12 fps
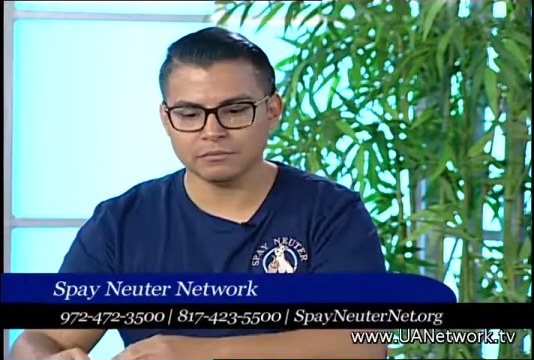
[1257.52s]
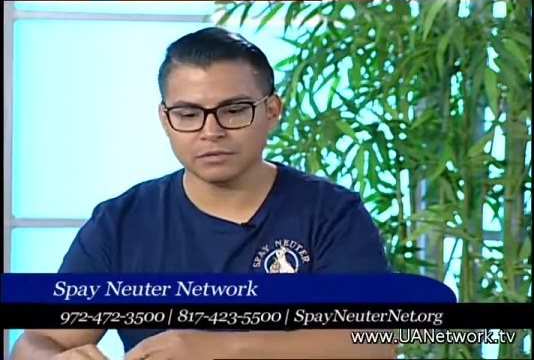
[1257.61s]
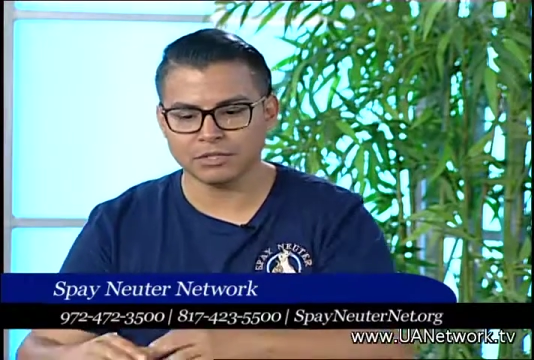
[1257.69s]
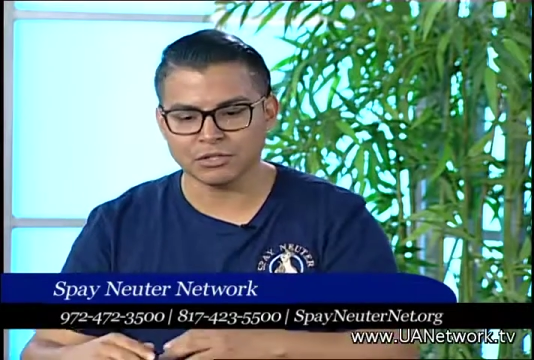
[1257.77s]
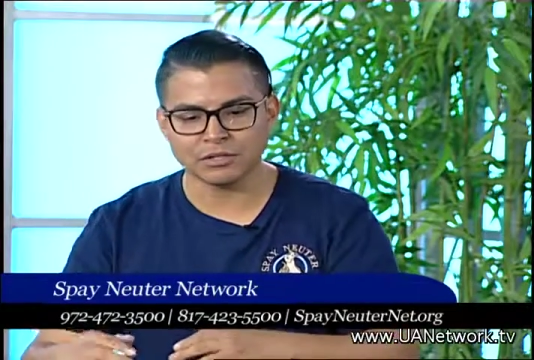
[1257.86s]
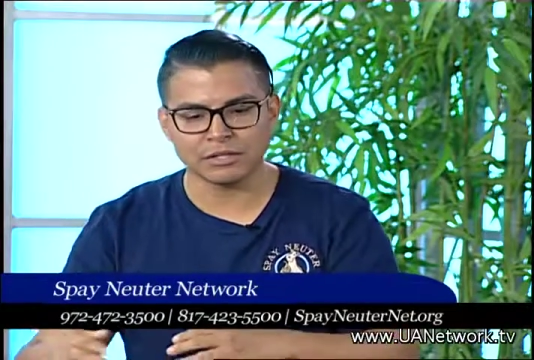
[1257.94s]

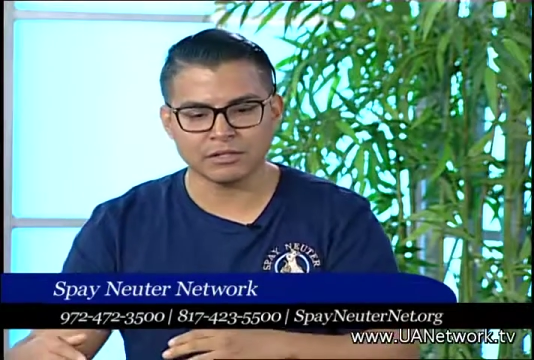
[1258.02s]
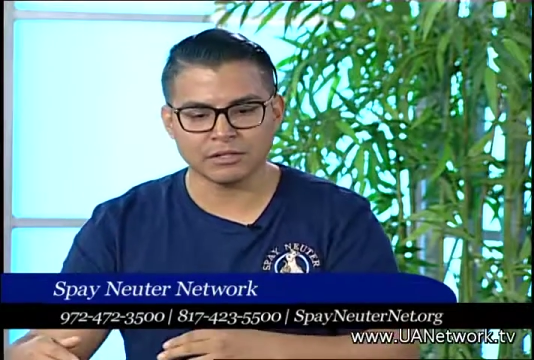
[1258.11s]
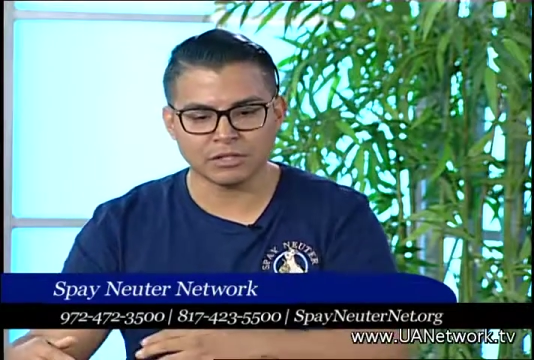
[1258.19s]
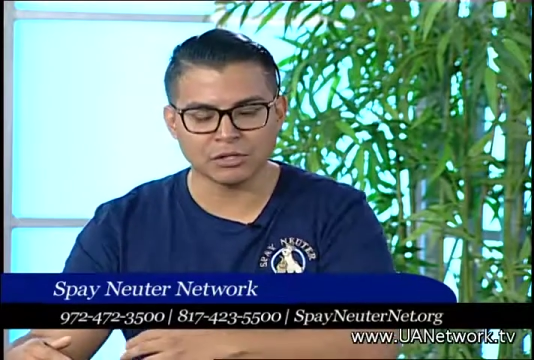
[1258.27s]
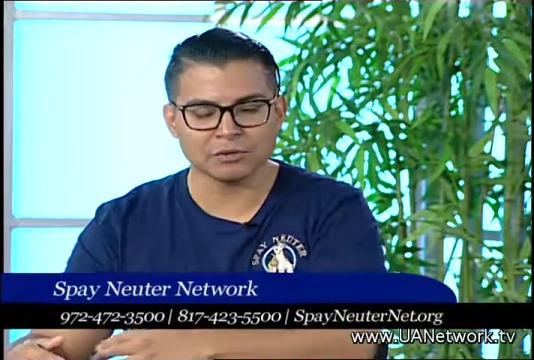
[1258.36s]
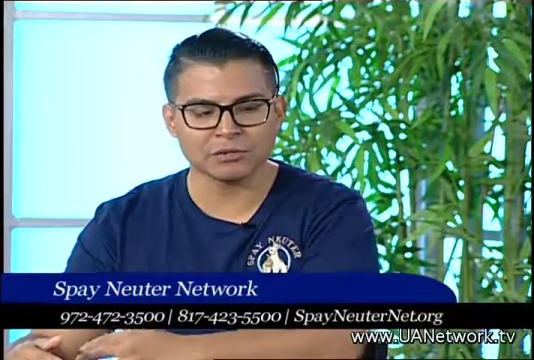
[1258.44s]

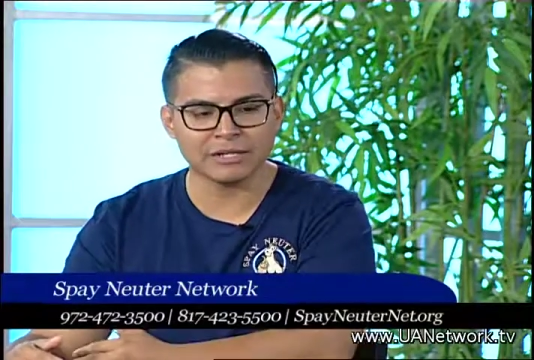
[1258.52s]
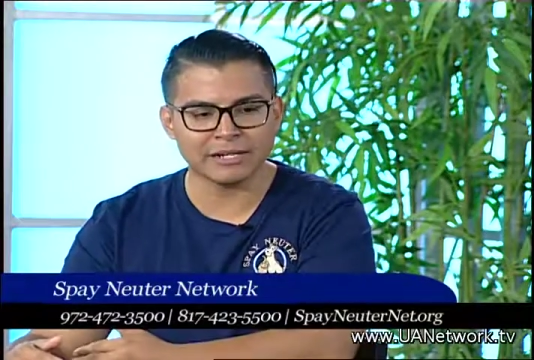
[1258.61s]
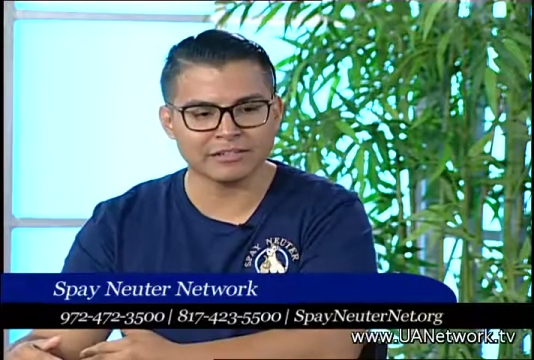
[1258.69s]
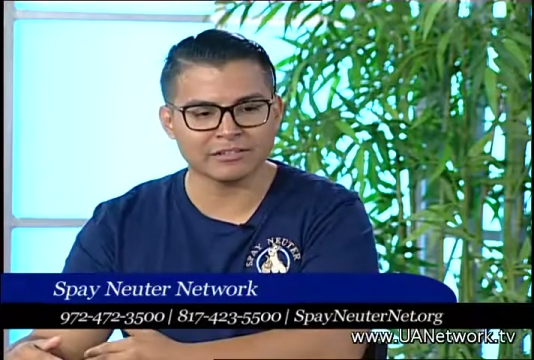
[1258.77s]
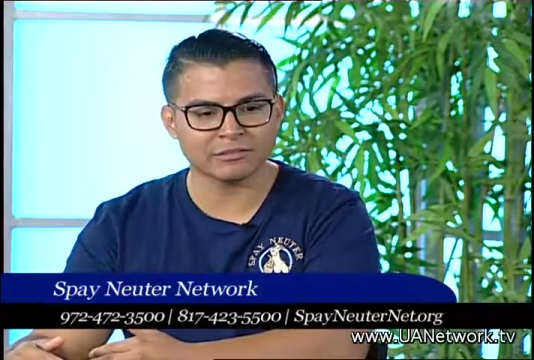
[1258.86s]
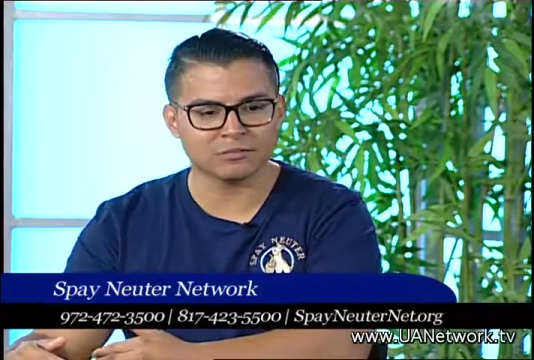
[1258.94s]
they're
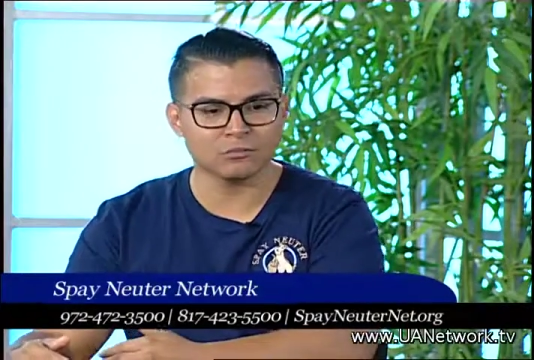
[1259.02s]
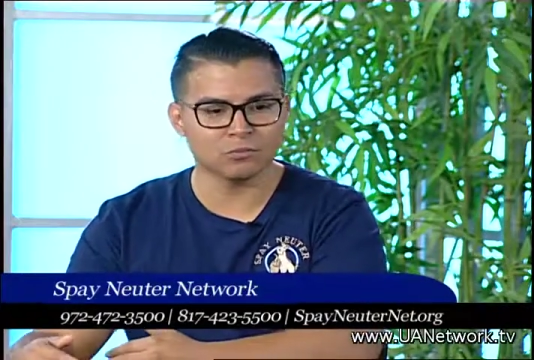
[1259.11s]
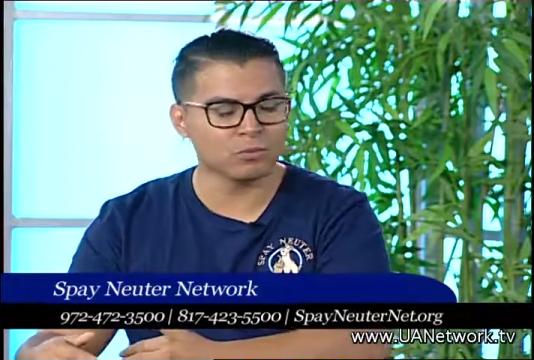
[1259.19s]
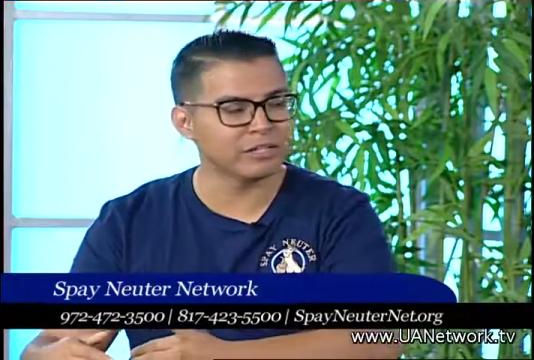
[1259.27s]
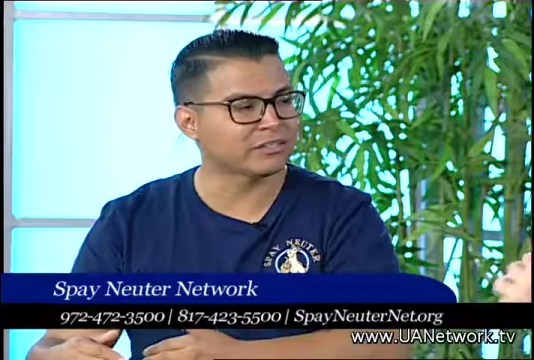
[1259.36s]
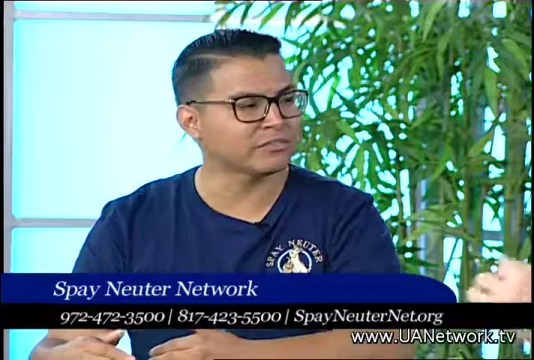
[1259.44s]
less
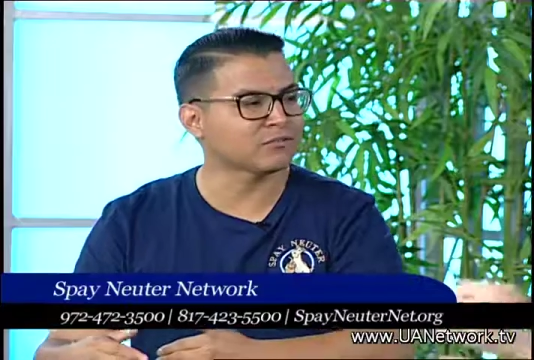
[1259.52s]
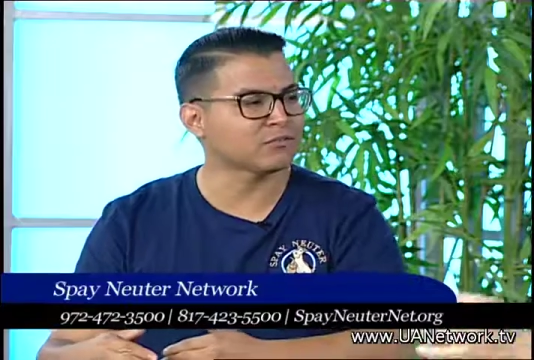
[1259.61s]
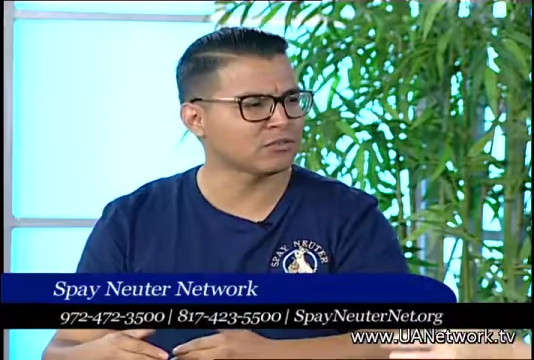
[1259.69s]
risk